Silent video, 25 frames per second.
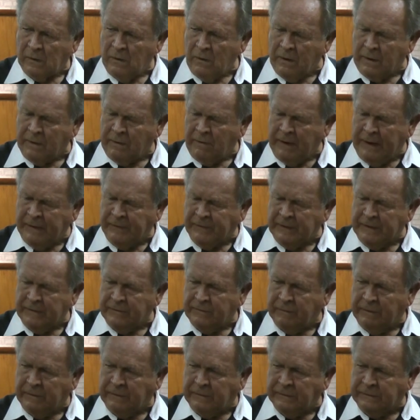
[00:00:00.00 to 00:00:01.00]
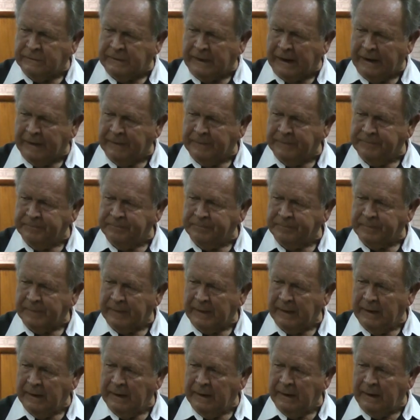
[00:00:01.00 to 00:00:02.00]
Or Corinthians, which is that?
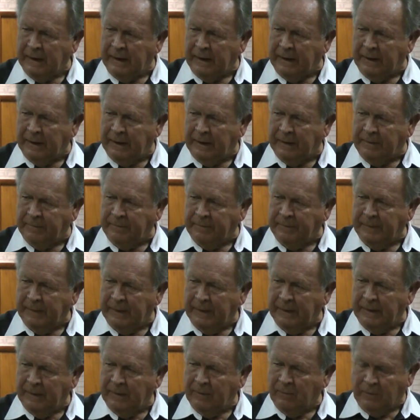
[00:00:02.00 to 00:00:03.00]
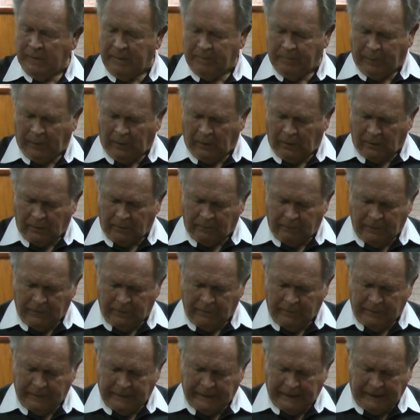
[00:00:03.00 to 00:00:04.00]
Mm-hmm. Um, when Paul
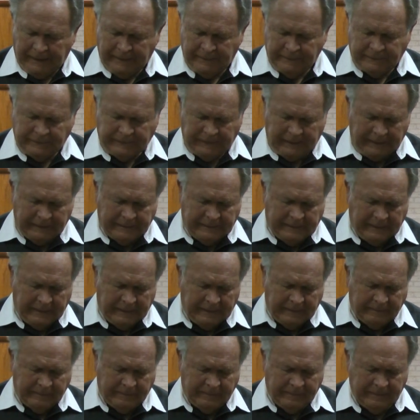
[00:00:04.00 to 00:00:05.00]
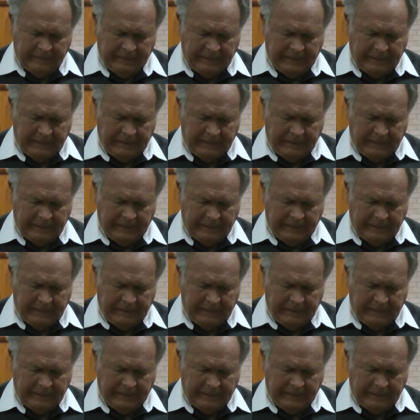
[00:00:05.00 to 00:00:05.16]
wrote and said, uh,